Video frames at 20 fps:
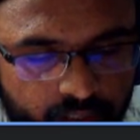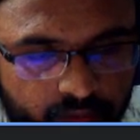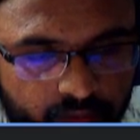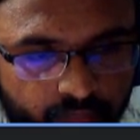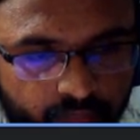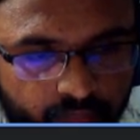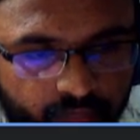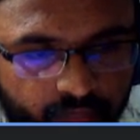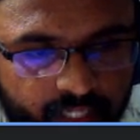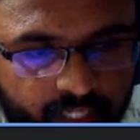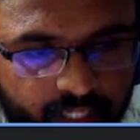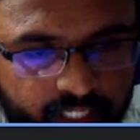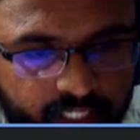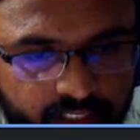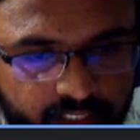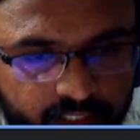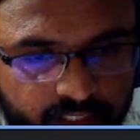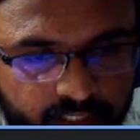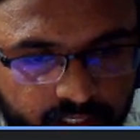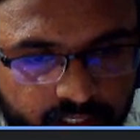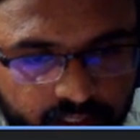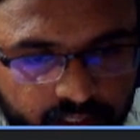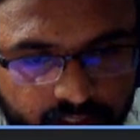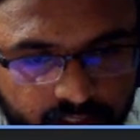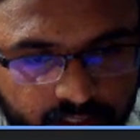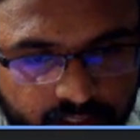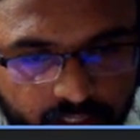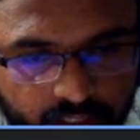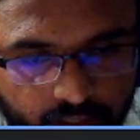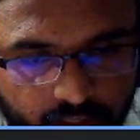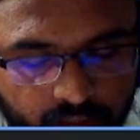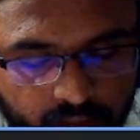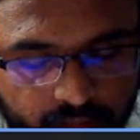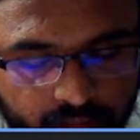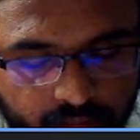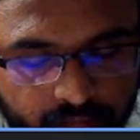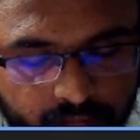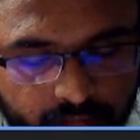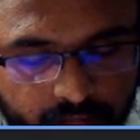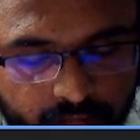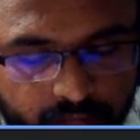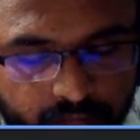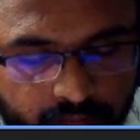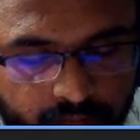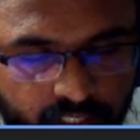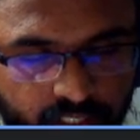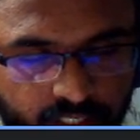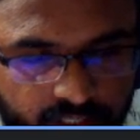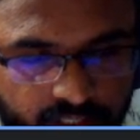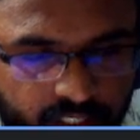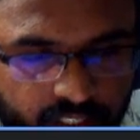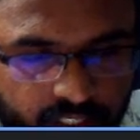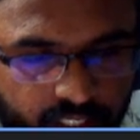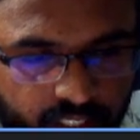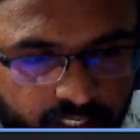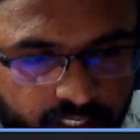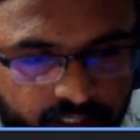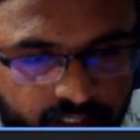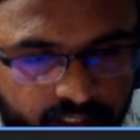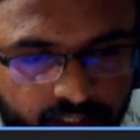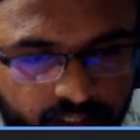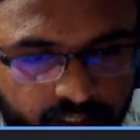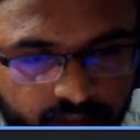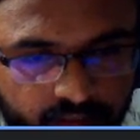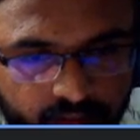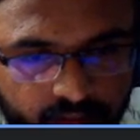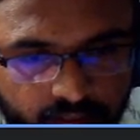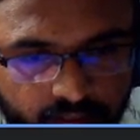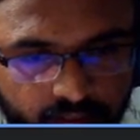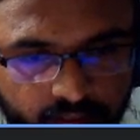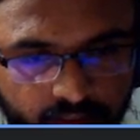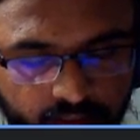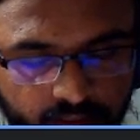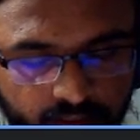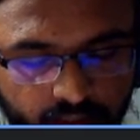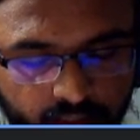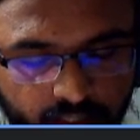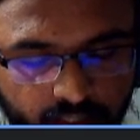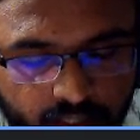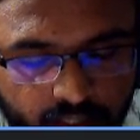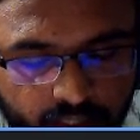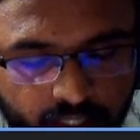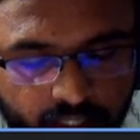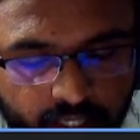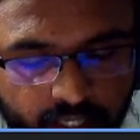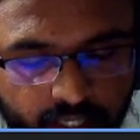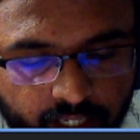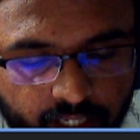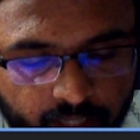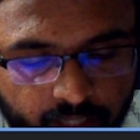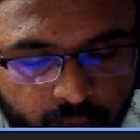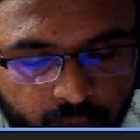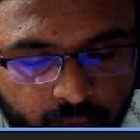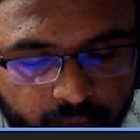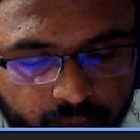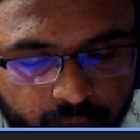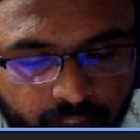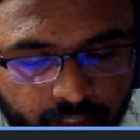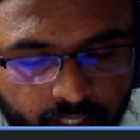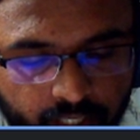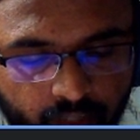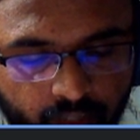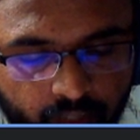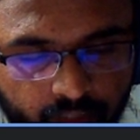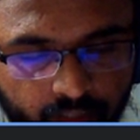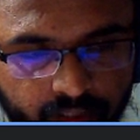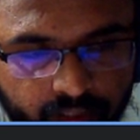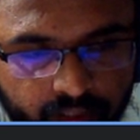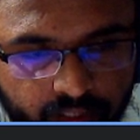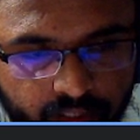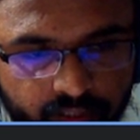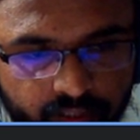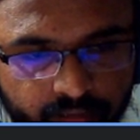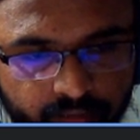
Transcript: weight considerations and all, considering it is in air, atmosphere and all these things.